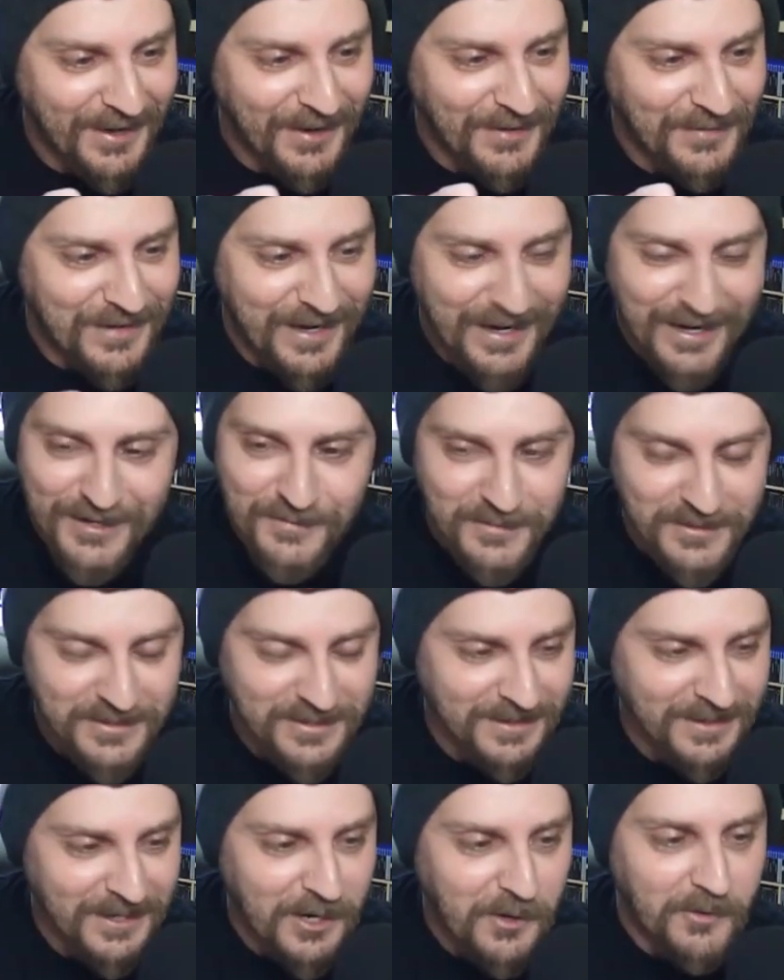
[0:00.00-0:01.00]
of
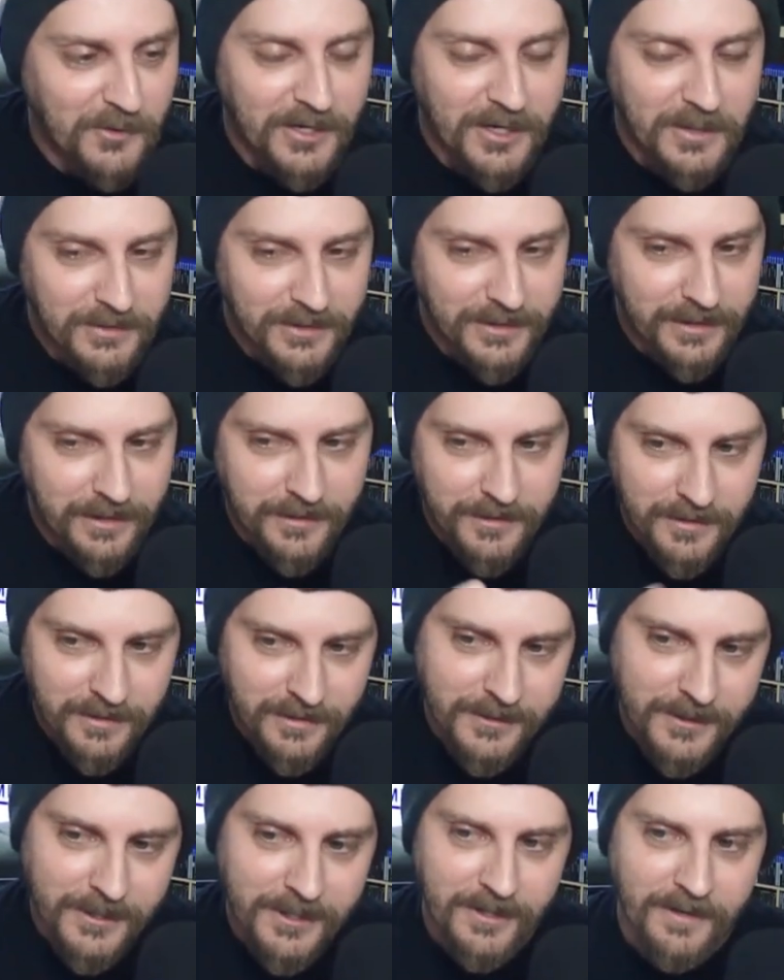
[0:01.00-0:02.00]
games where I'm like,
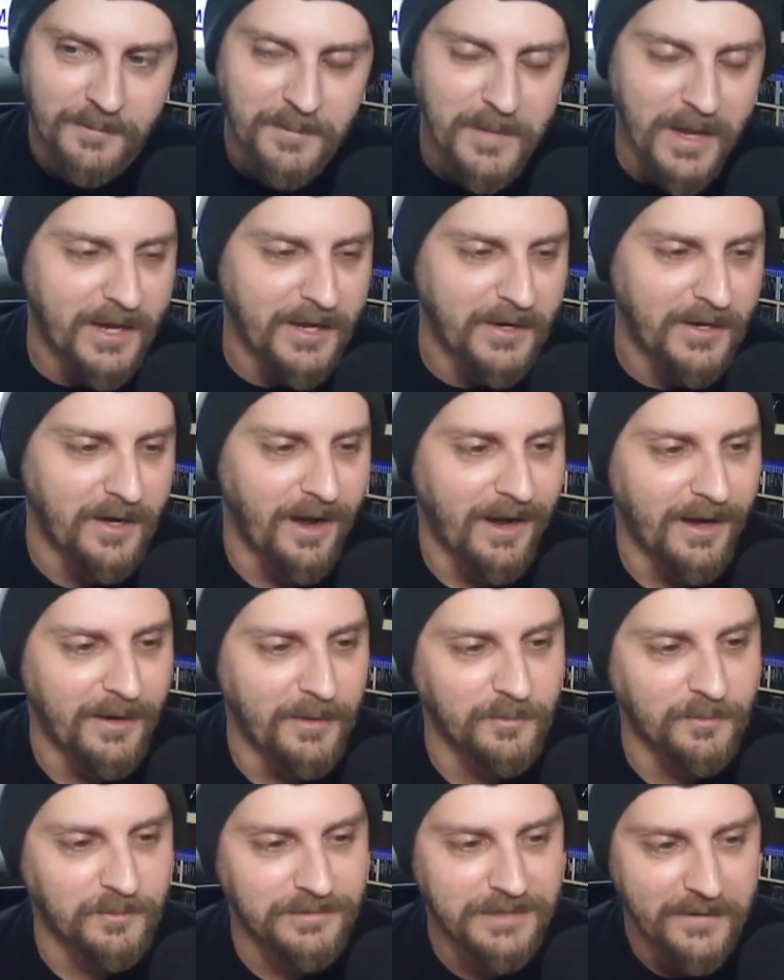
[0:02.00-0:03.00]
man,
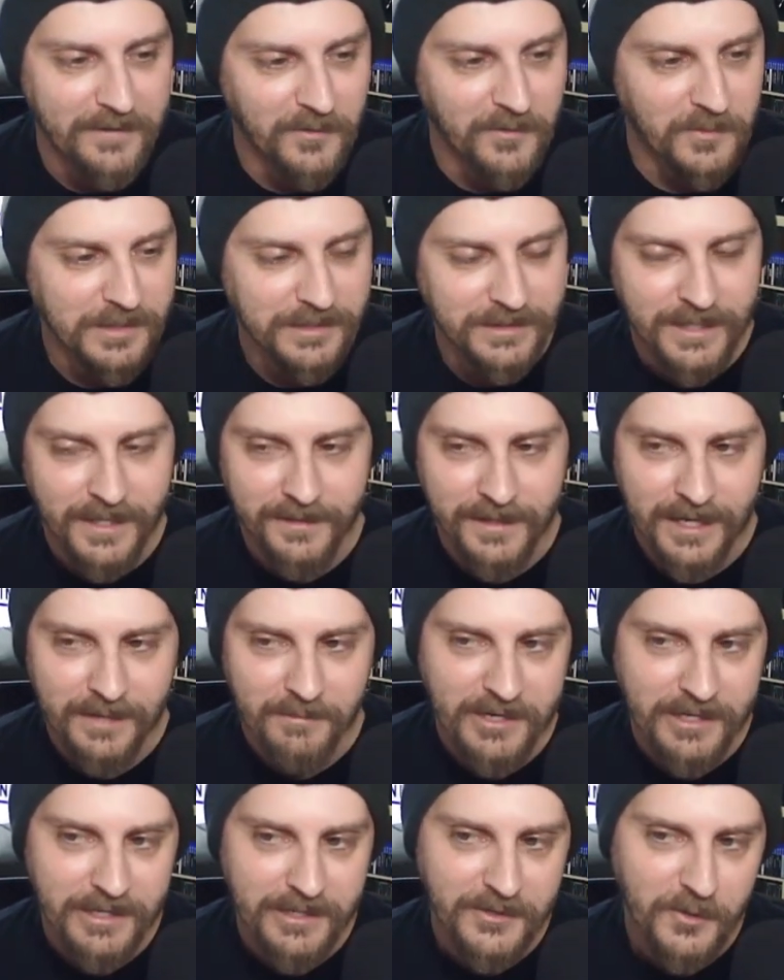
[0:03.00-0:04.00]
I never beat that
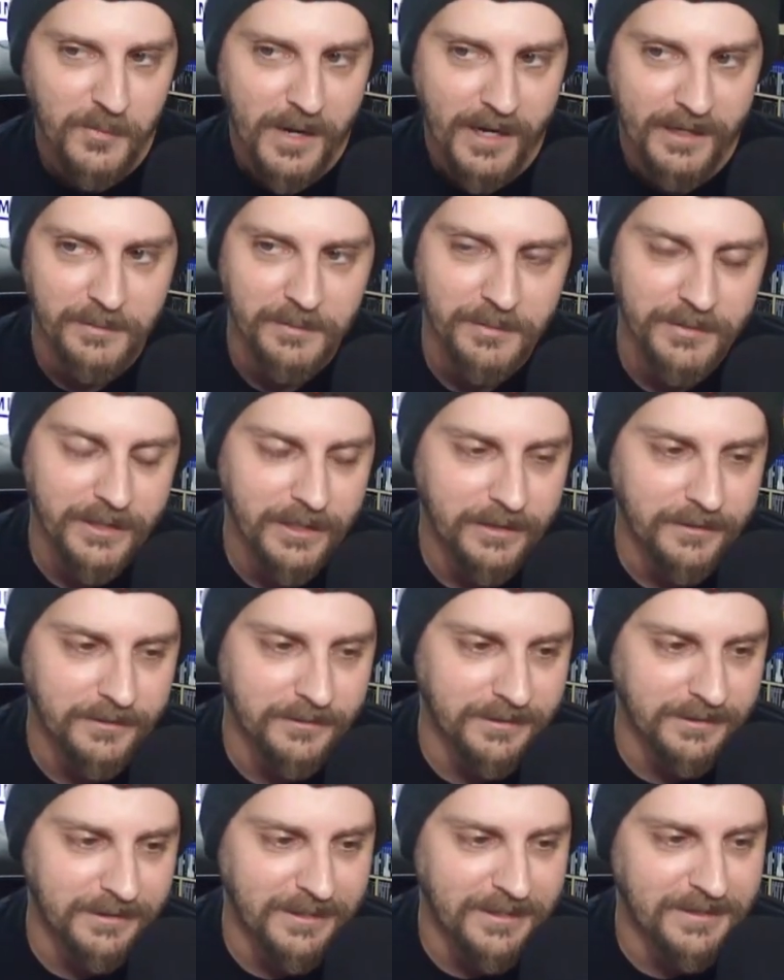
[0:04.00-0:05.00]
game. I need to go back and play it,
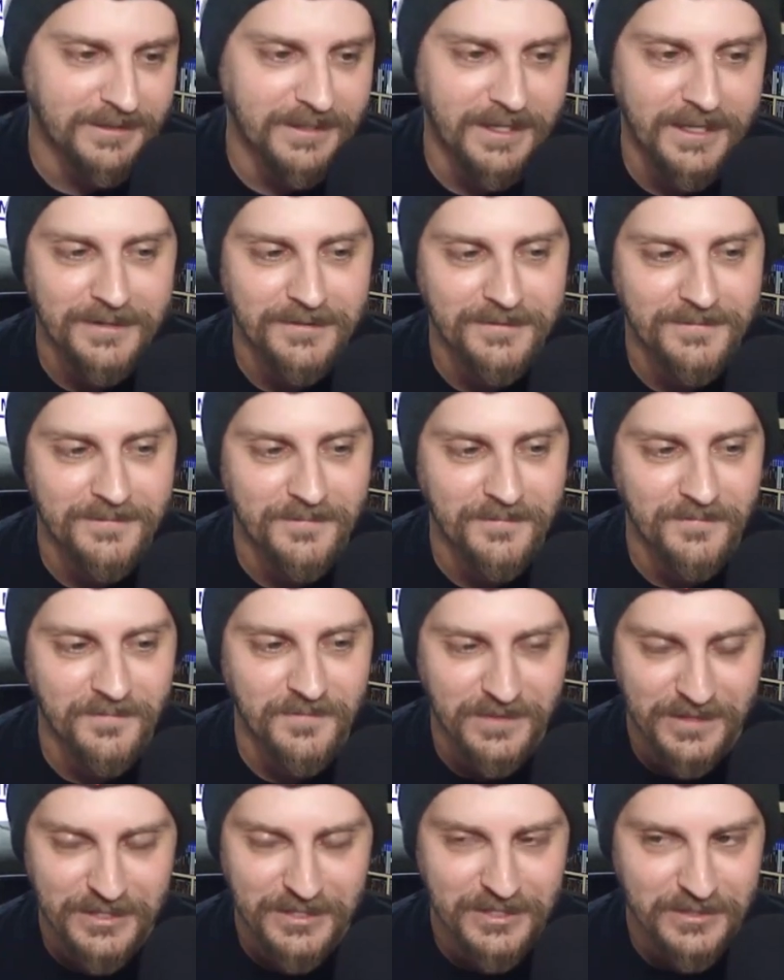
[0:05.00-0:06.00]
and
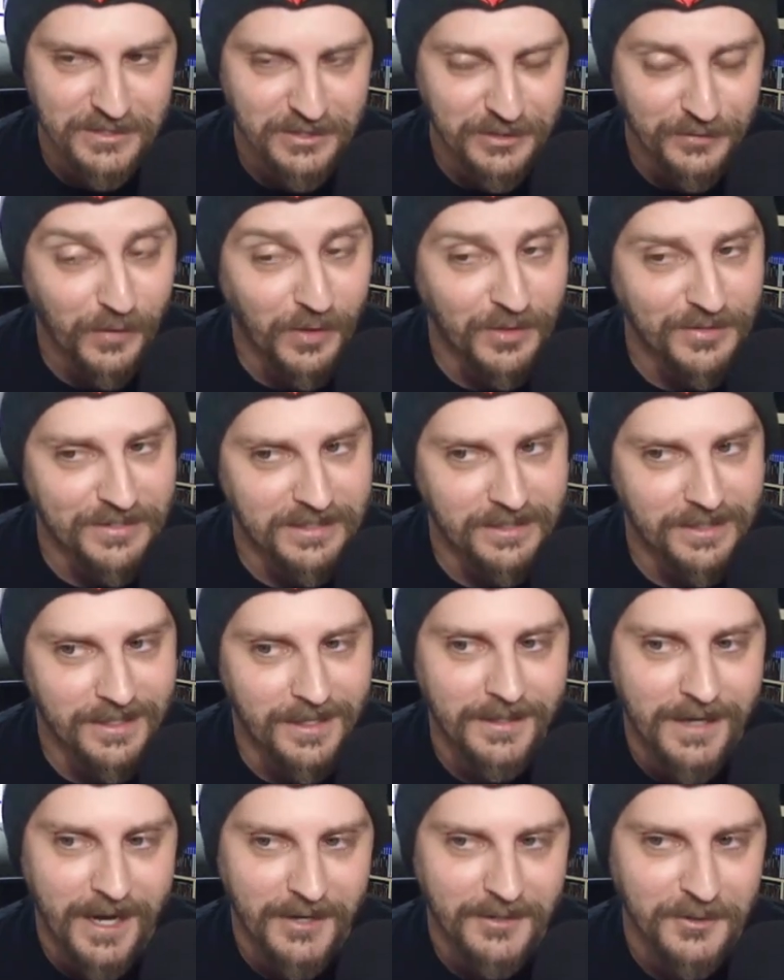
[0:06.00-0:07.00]
this falls into
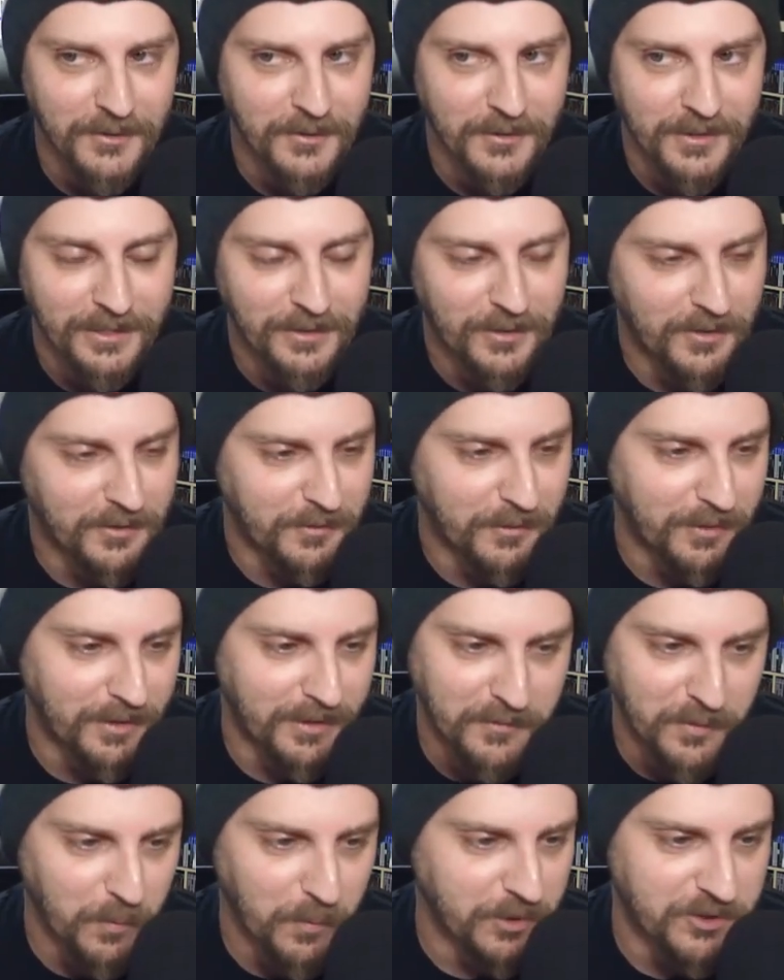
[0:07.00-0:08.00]
that category along with
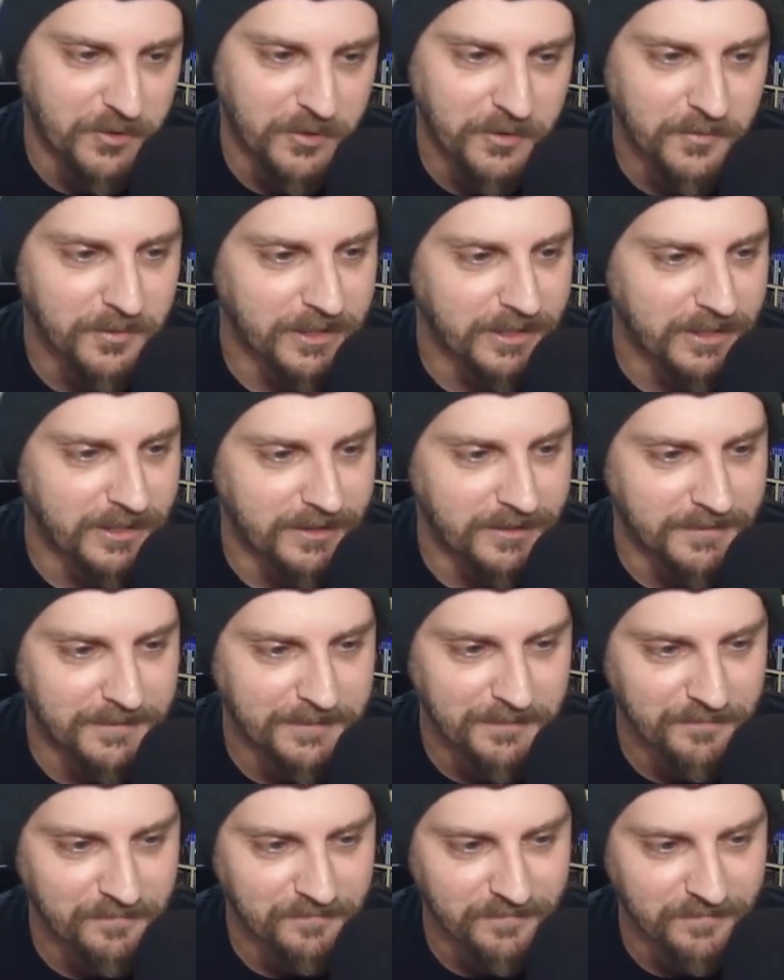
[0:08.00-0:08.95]
like The Witcher 3.